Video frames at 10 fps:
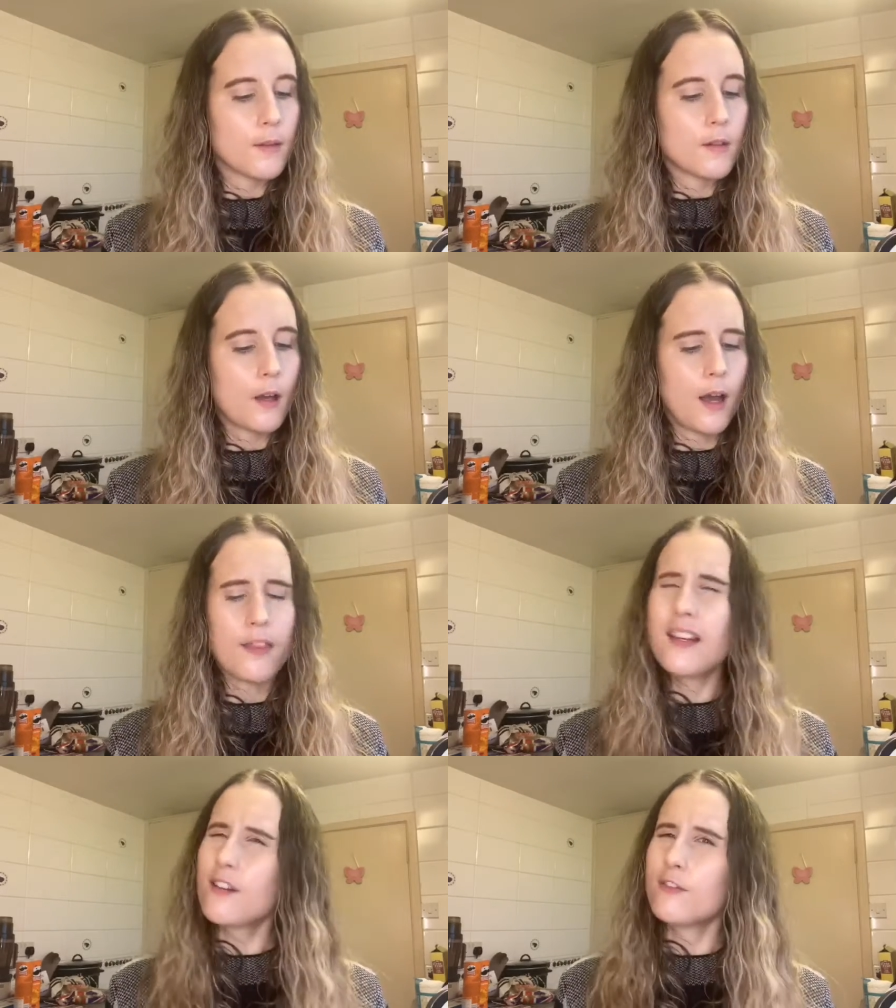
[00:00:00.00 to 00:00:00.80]
I think
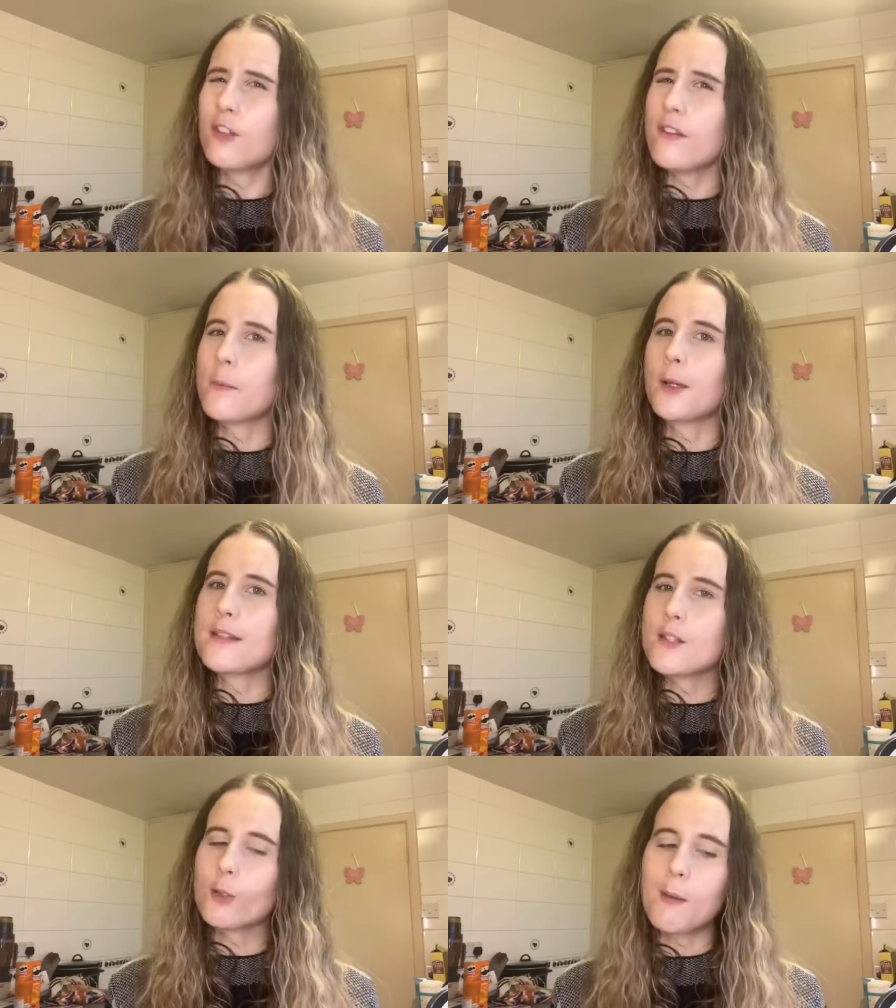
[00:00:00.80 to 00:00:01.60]
I follow them on
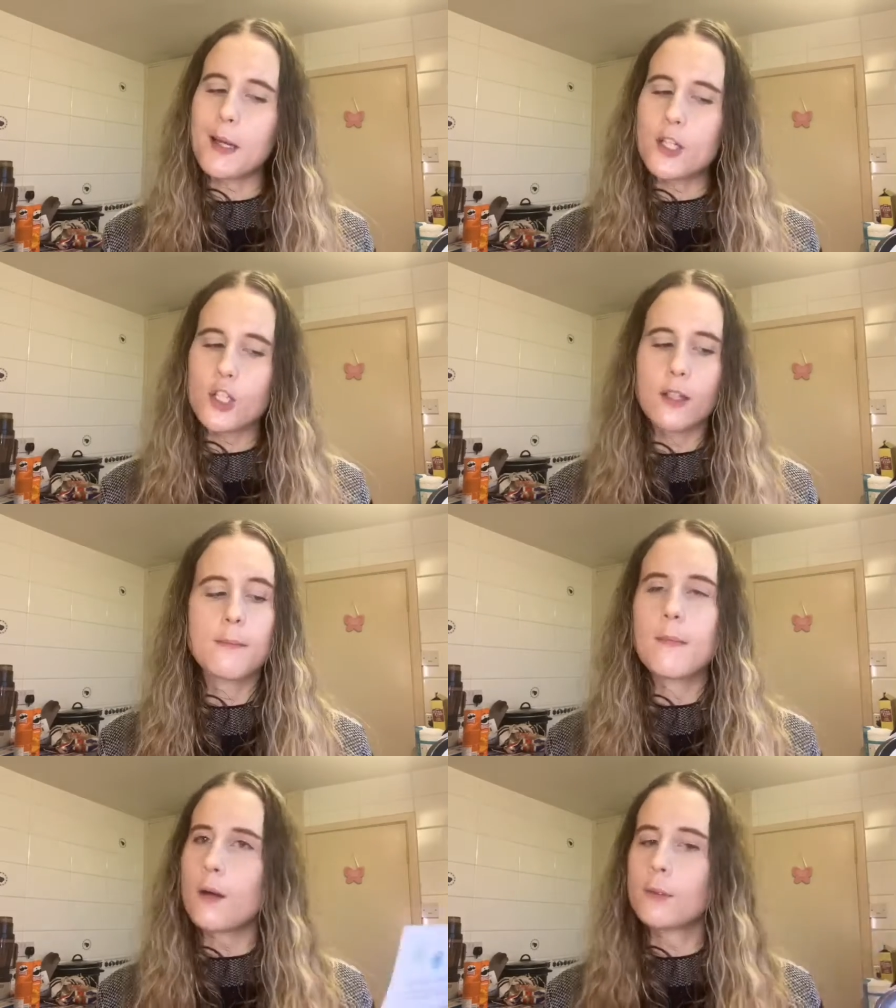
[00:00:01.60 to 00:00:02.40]
Instagram actually.
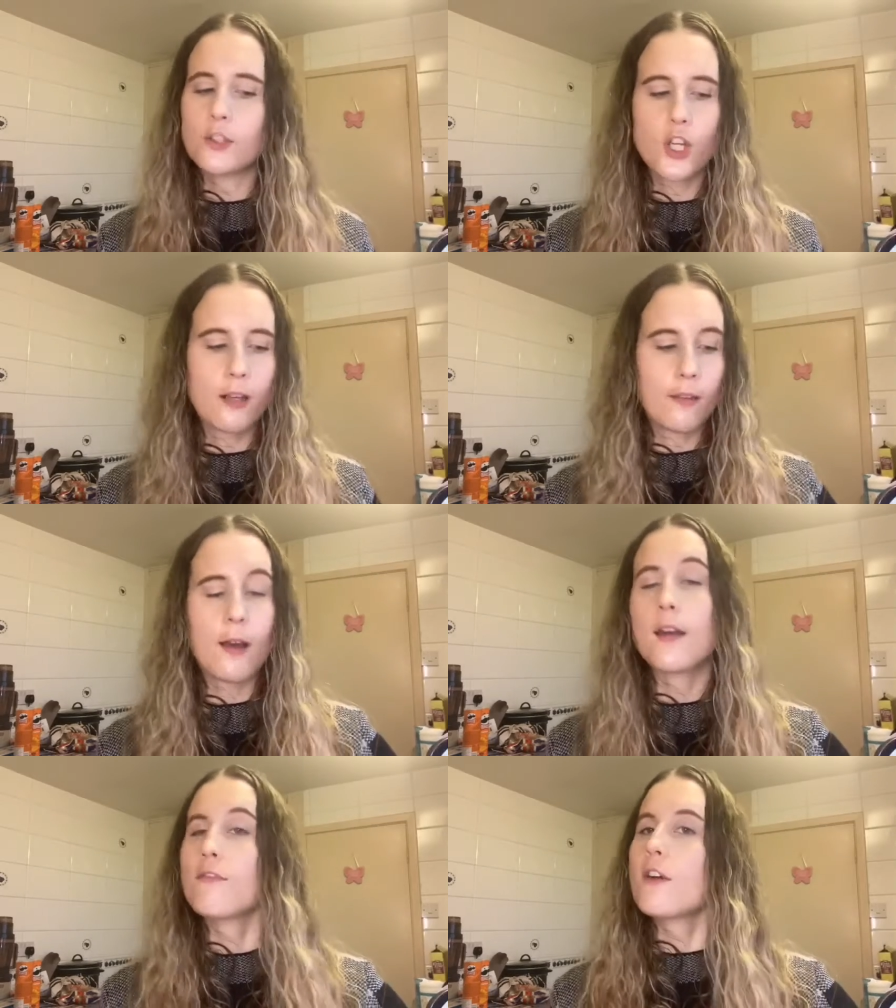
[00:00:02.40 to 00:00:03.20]
I will check that.
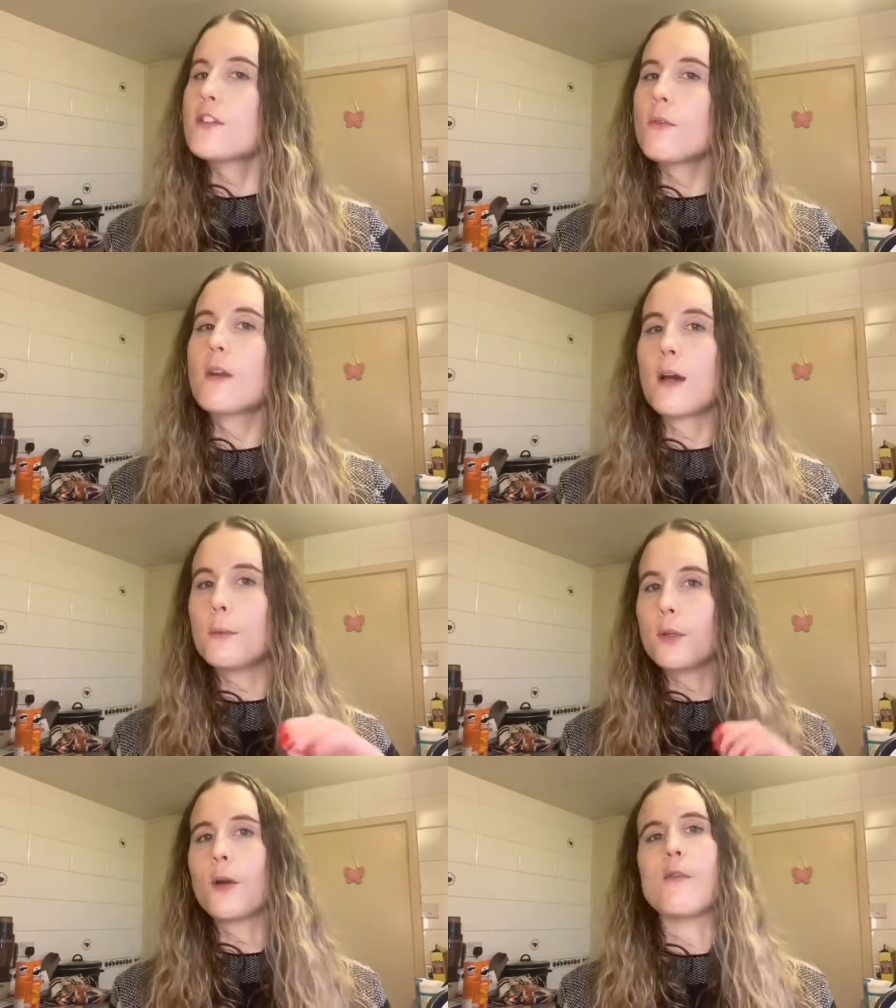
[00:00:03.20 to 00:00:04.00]
If I don't, I will
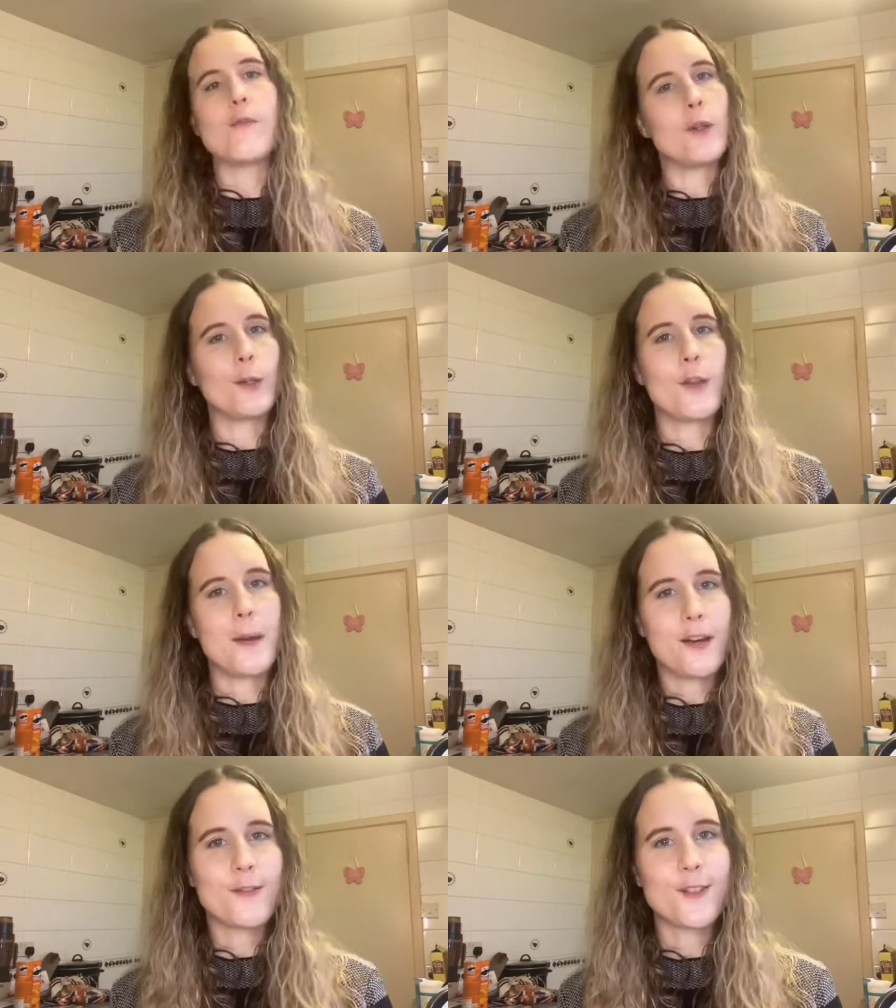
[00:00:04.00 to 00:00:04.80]
go and follow them
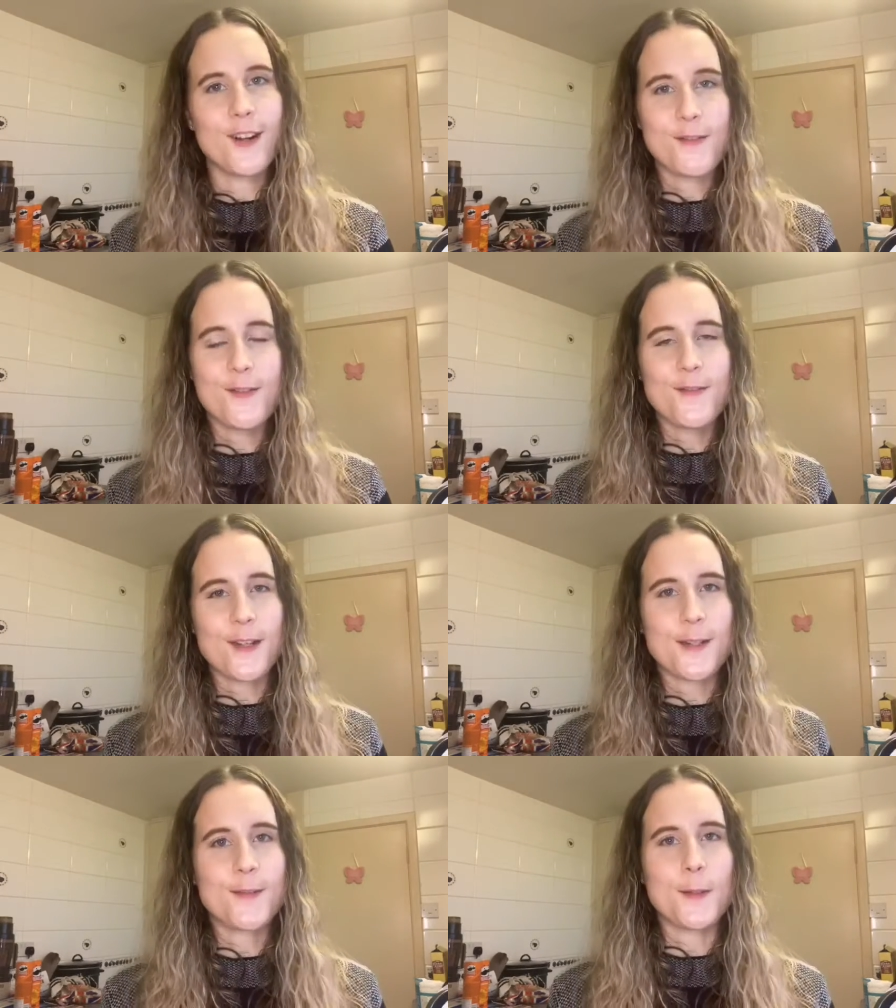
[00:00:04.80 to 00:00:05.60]
after I've
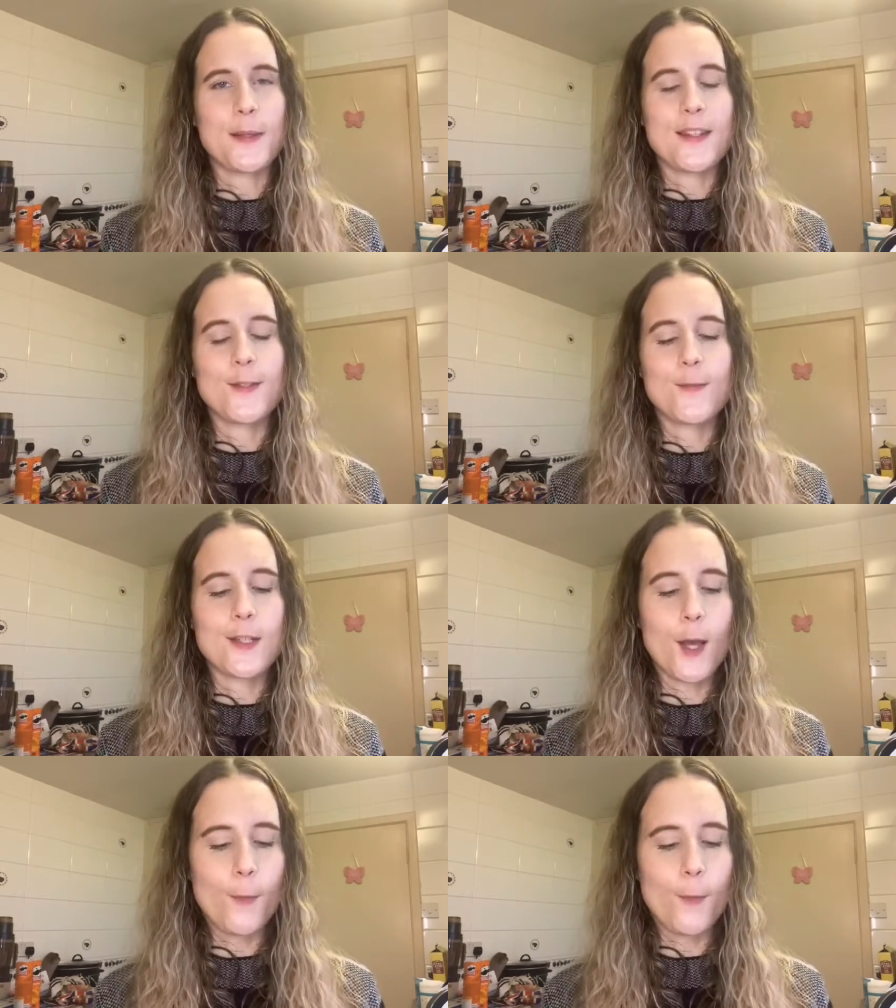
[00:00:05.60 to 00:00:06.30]
finished filming this video.